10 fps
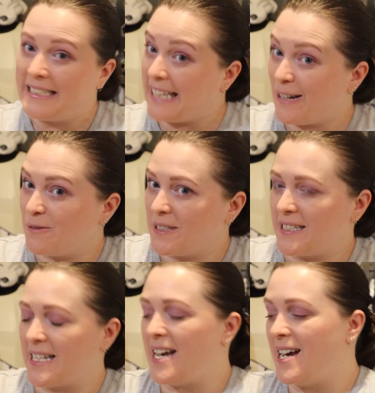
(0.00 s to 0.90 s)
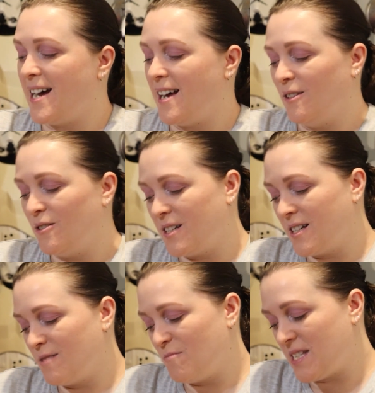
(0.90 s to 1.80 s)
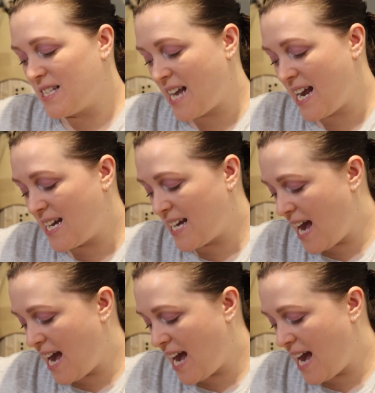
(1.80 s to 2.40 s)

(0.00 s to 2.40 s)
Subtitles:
that was a learning mistake,